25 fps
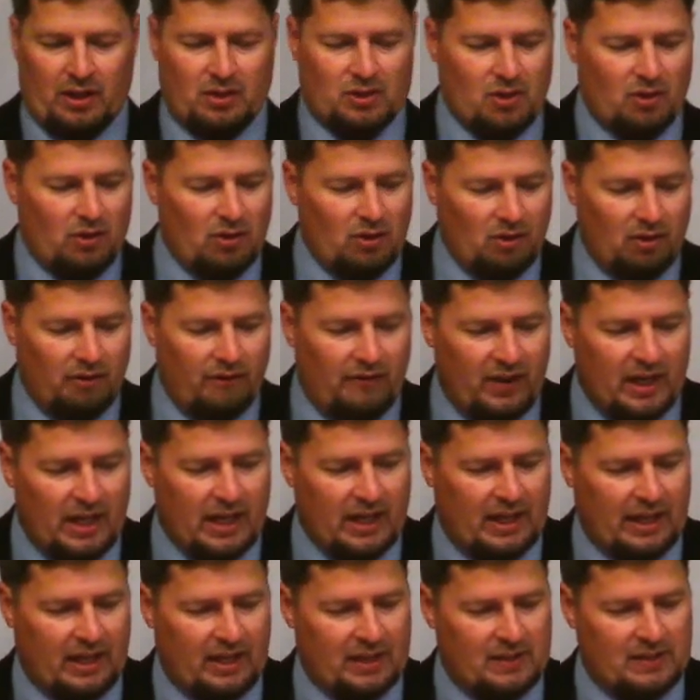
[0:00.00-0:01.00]
Turn to
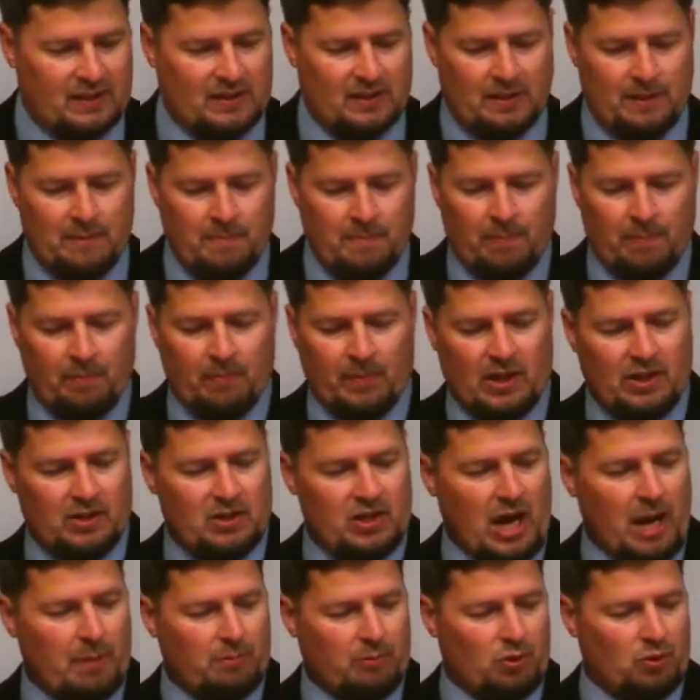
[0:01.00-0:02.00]
Leviticus
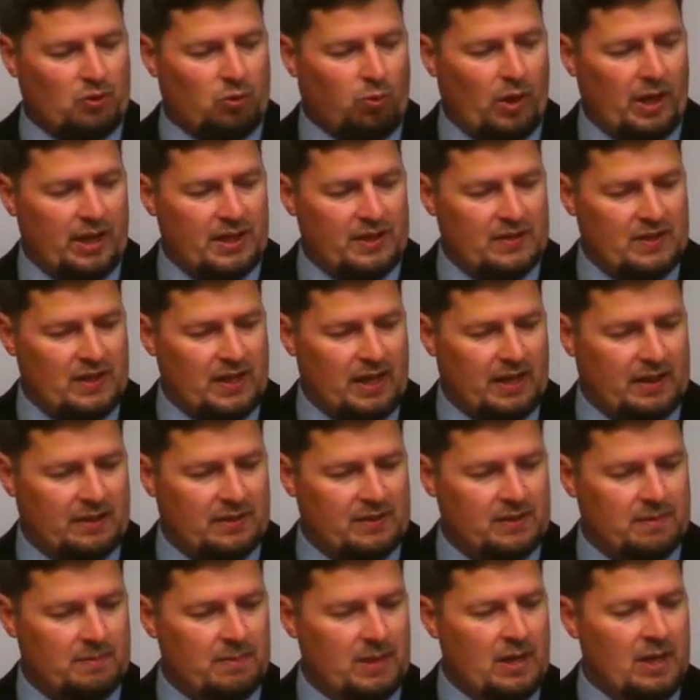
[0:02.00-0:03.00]
chapter
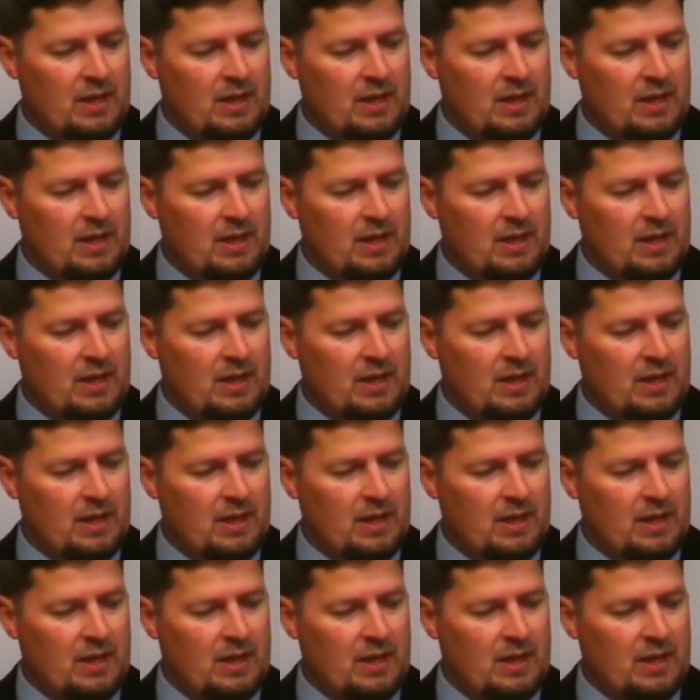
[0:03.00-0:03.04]
26.